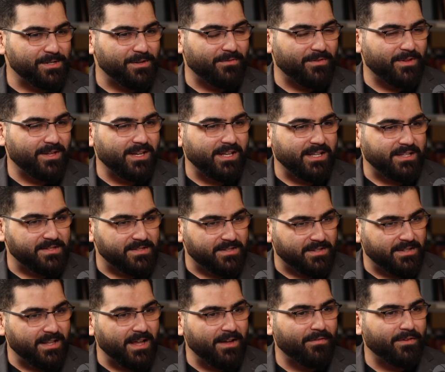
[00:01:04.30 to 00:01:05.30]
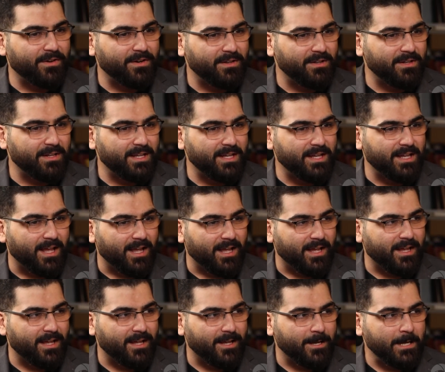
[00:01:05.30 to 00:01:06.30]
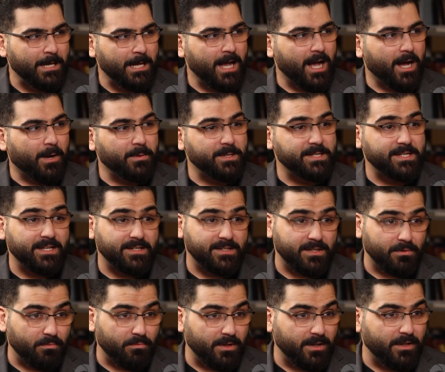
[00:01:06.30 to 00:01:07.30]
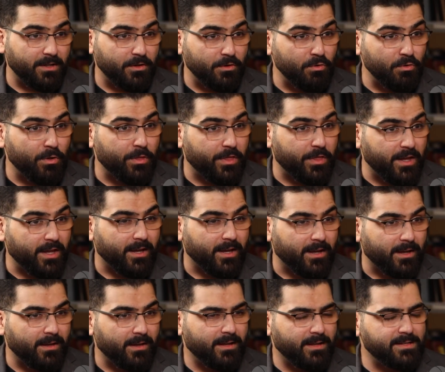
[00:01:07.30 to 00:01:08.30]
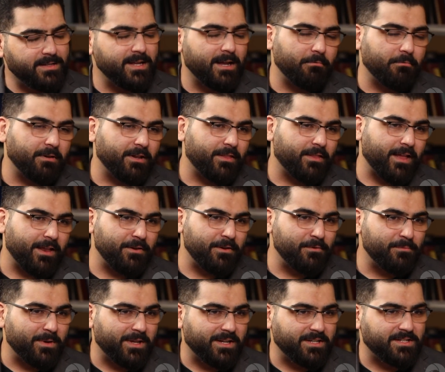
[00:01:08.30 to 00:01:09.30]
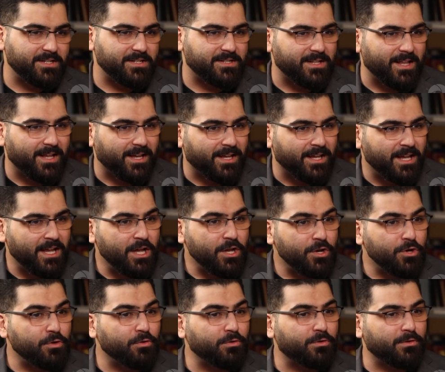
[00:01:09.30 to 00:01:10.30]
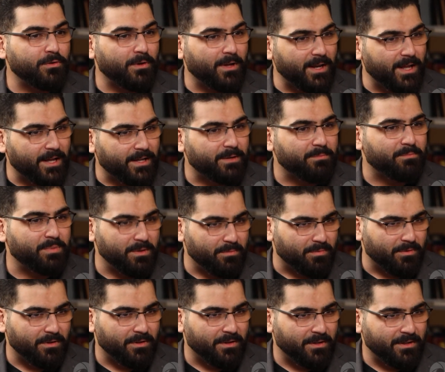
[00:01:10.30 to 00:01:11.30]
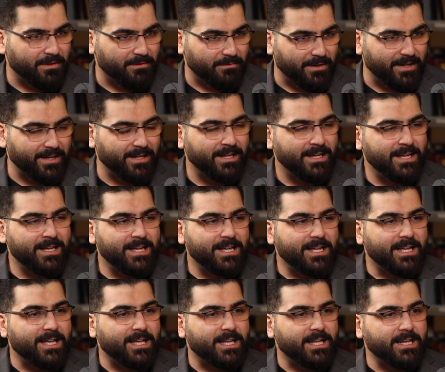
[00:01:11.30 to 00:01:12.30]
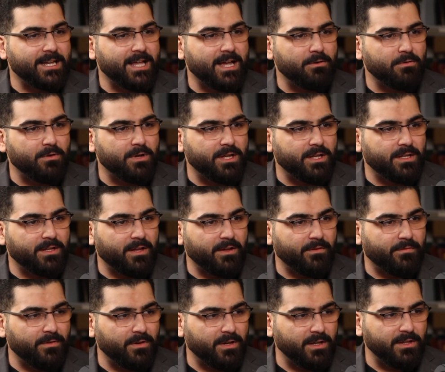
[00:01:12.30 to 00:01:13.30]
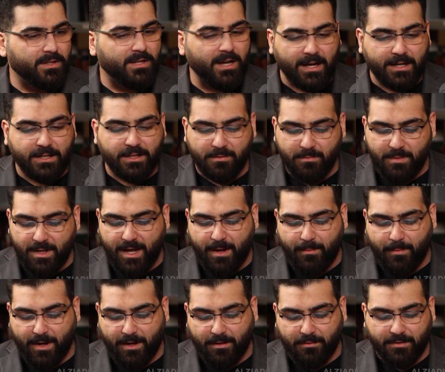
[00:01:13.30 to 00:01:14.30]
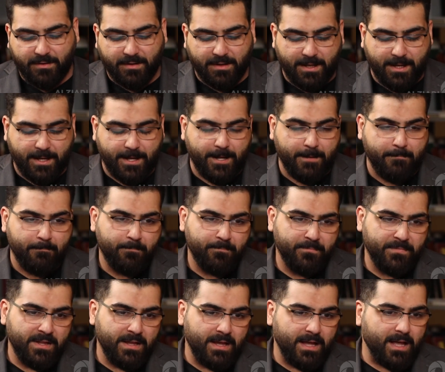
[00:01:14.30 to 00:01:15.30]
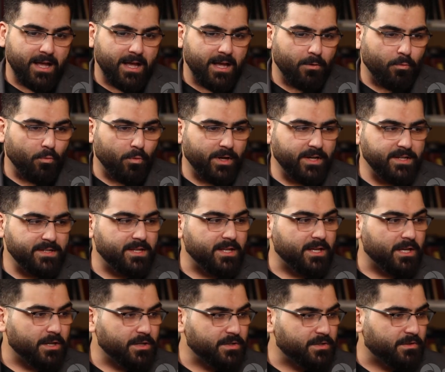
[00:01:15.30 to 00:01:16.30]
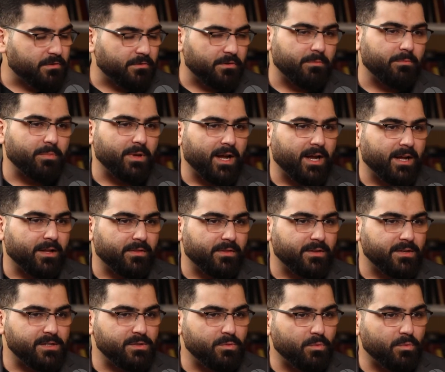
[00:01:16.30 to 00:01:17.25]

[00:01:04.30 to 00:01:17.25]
of it. It's definitely I want to say it's a really new thing. It's not really that new, but it's just like new to a lot of people, right? Now, if you can talk to me about what is the history behind this?